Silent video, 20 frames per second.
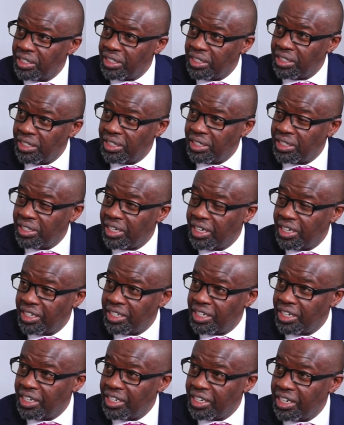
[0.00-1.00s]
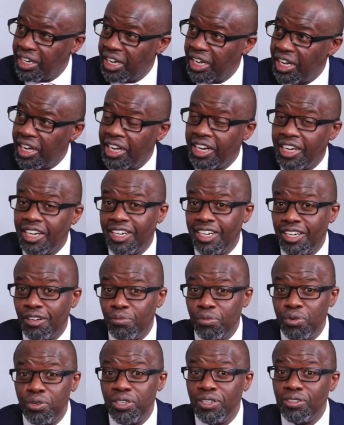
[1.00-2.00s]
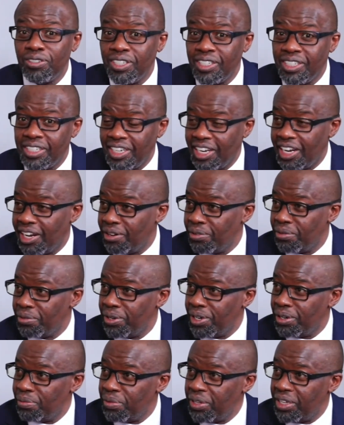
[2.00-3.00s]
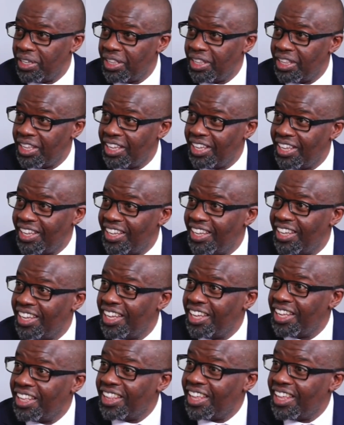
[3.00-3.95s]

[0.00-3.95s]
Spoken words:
in that area. And more interestingly will be the